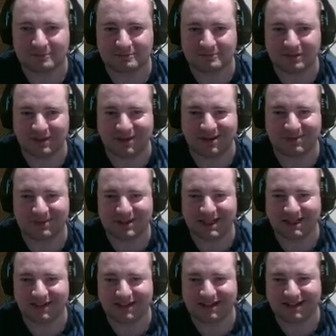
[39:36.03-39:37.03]
Can't
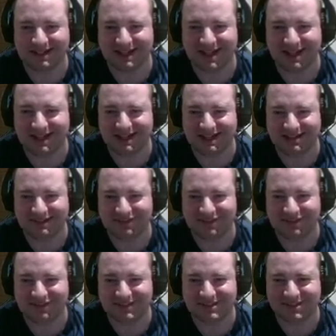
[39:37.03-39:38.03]
believe I did that.
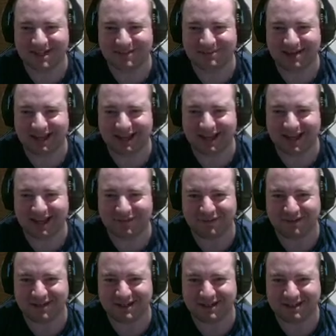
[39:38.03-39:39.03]
First time like ever
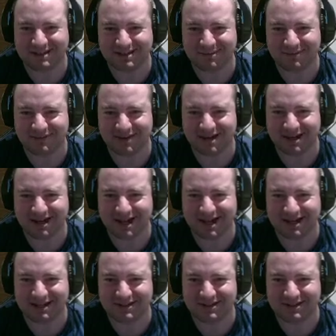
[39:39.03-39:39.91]
I did something like that.